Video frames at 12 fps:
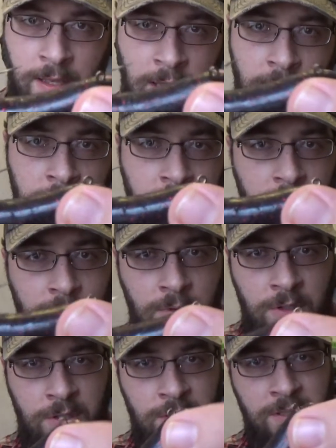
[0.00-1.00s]
then
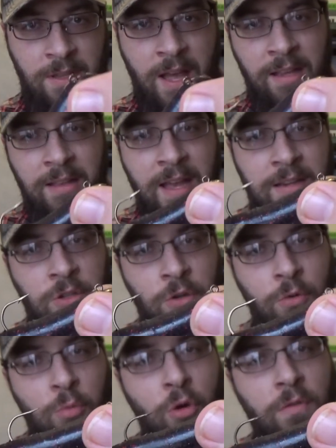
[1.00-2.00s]
you just slide that
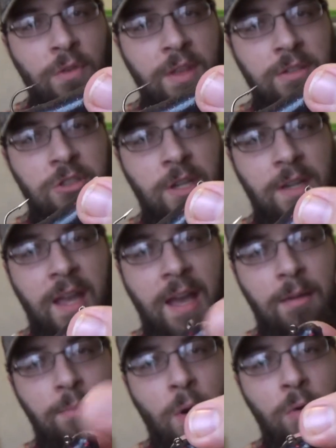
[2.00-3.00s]
tube over the jig
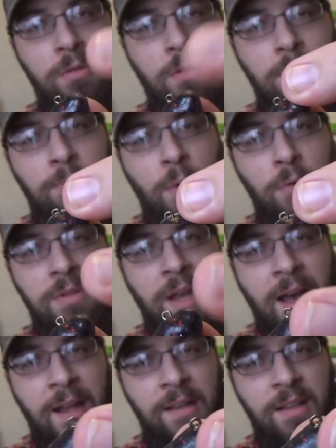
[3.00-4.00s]
head, poke the poke the
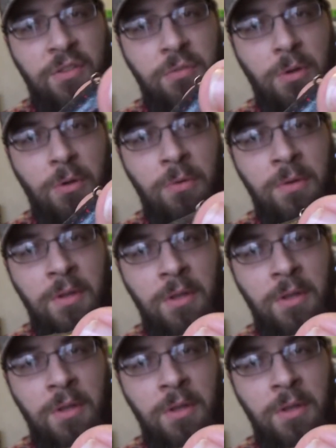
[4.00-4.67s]
eyelet through,